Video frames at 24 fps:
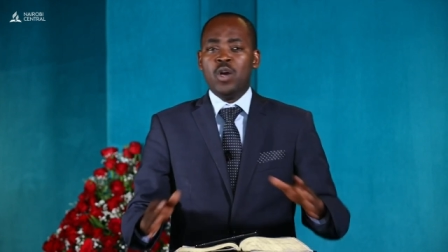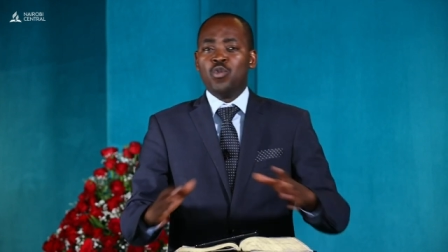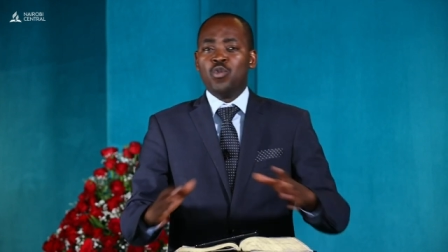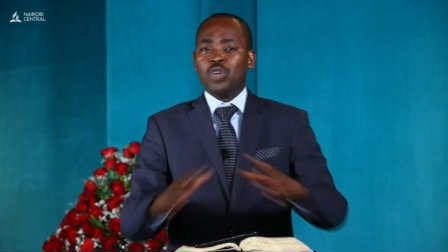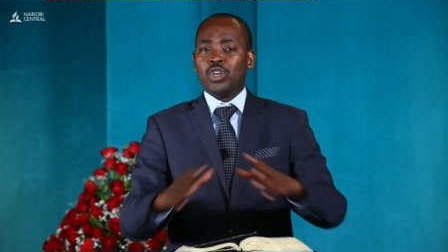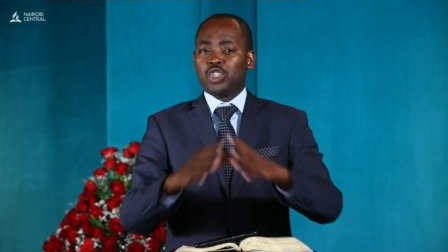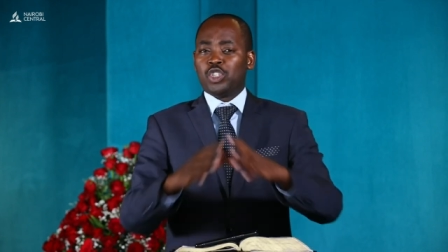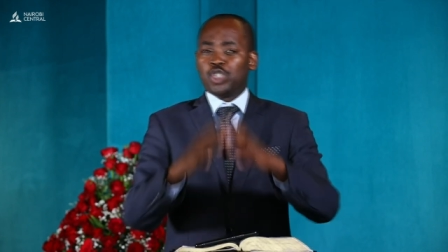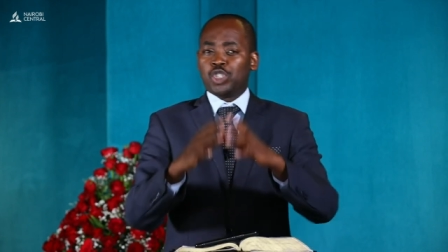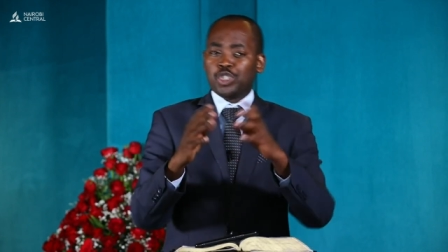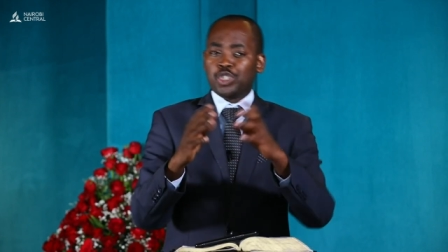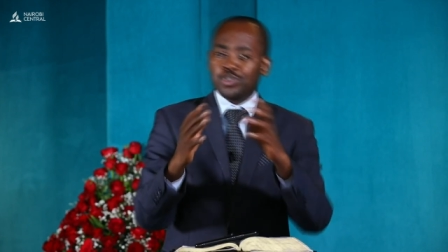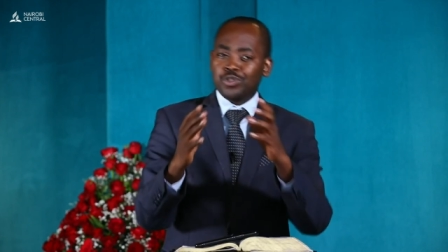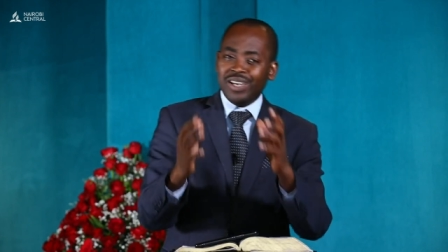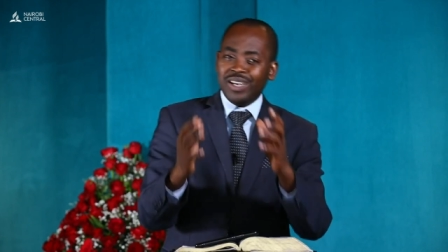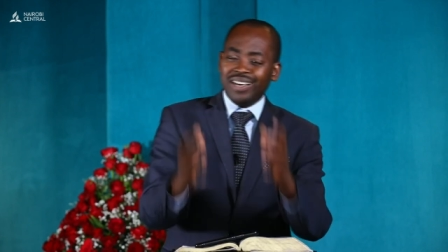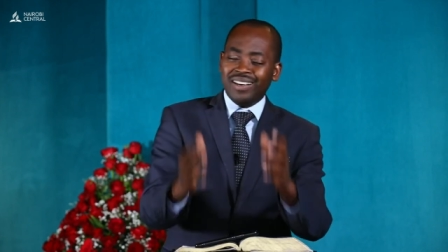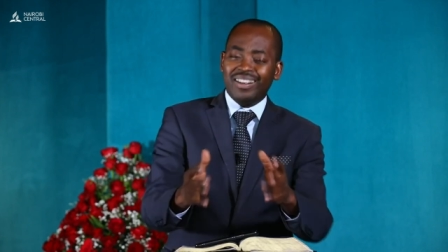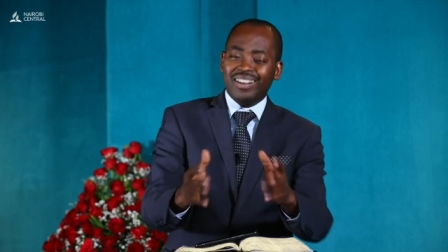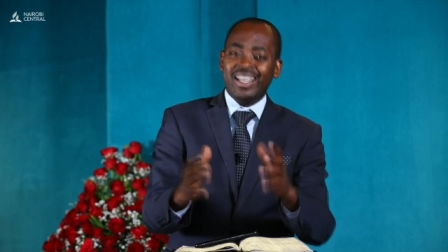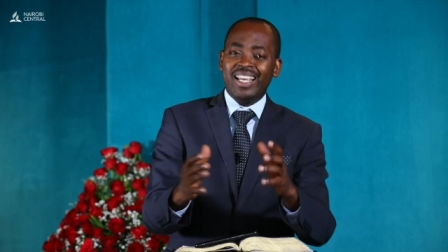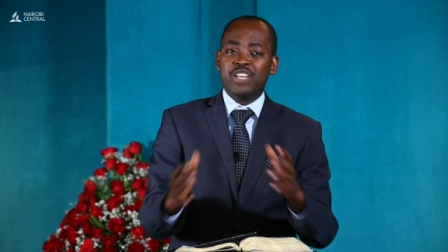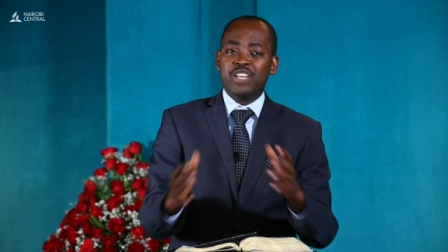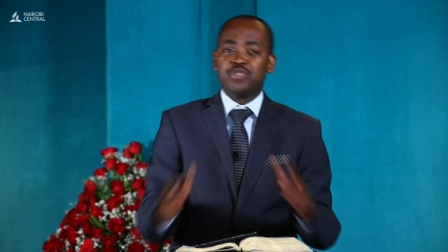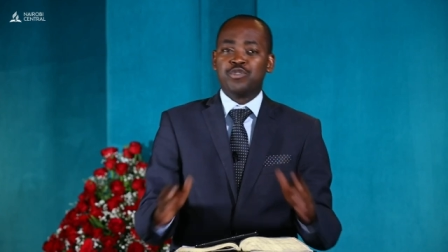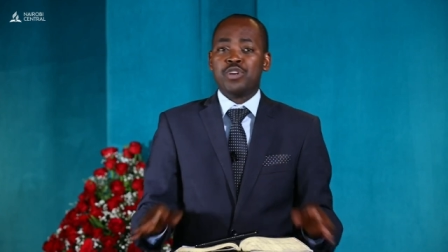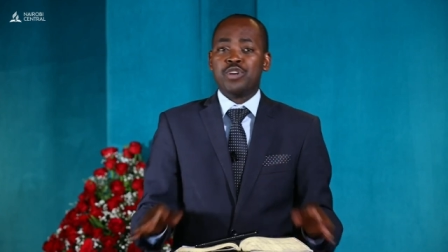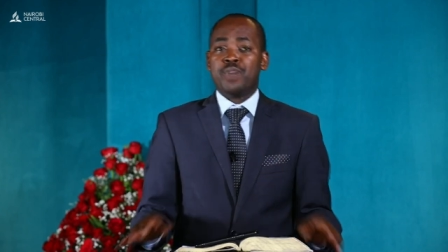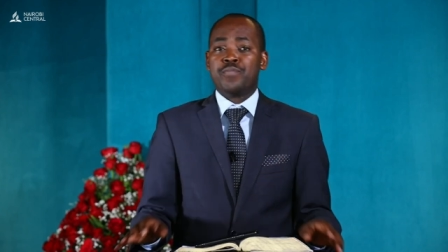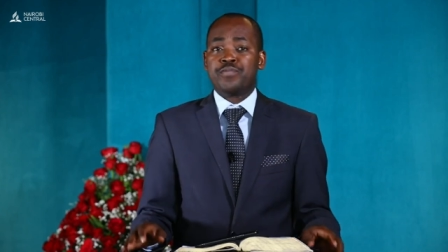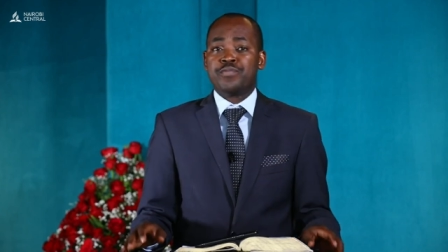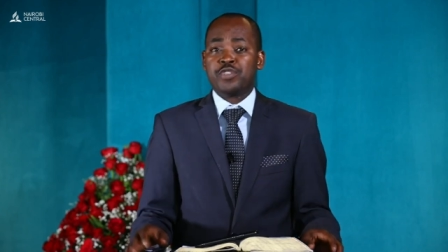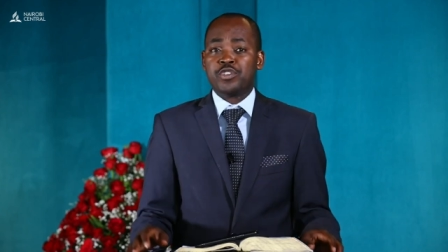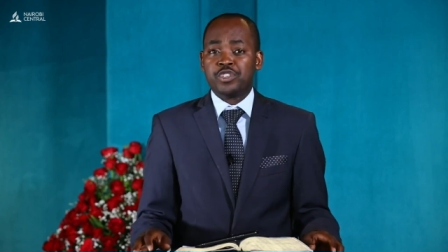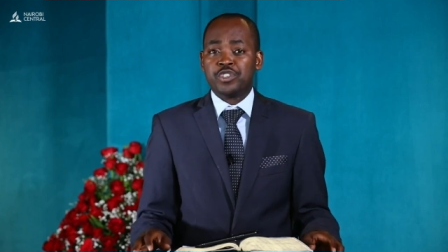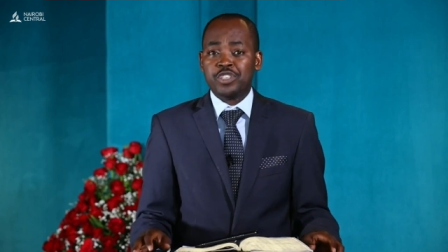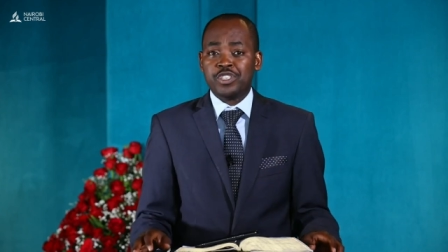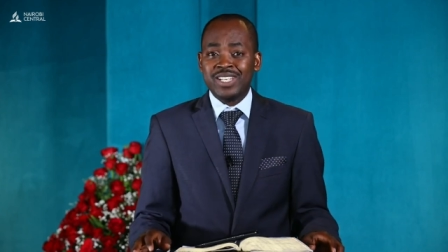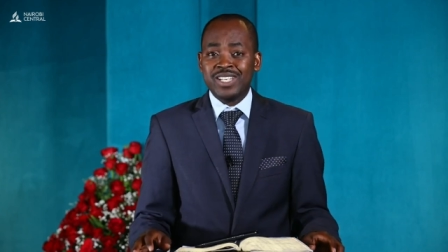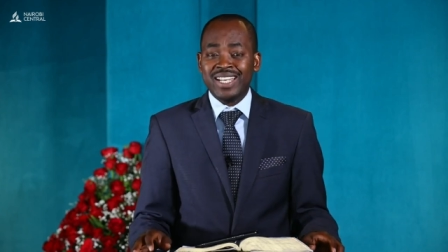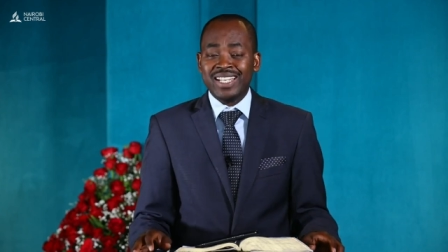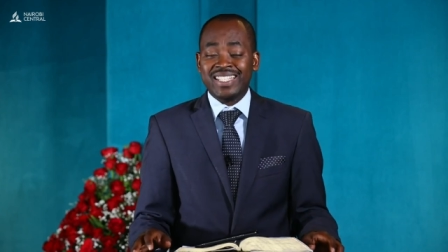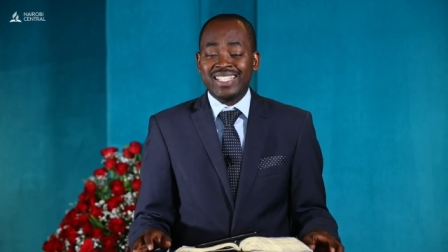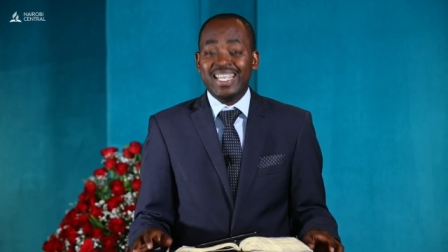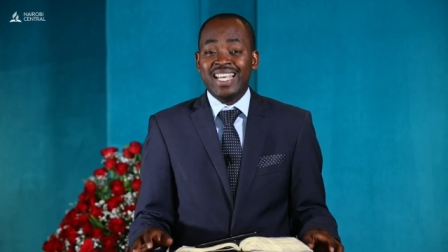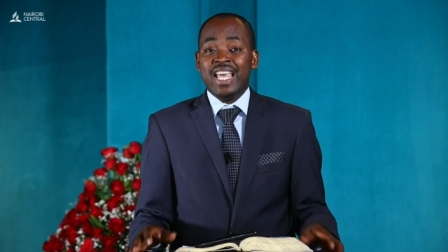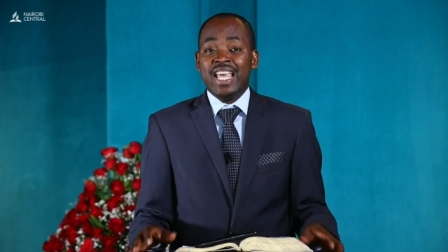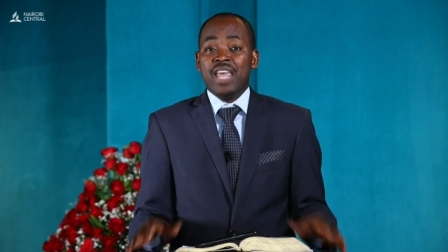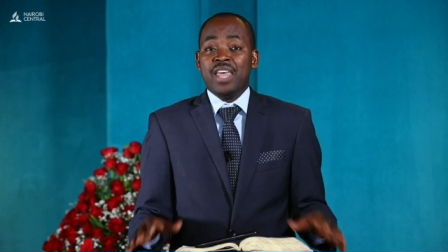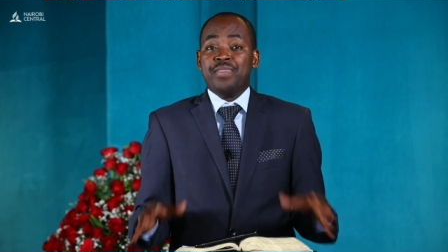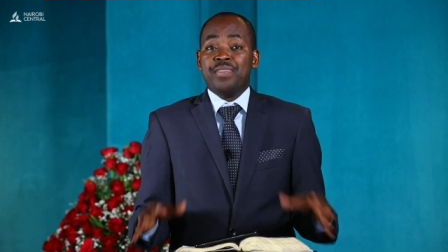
who are struggling to appreciate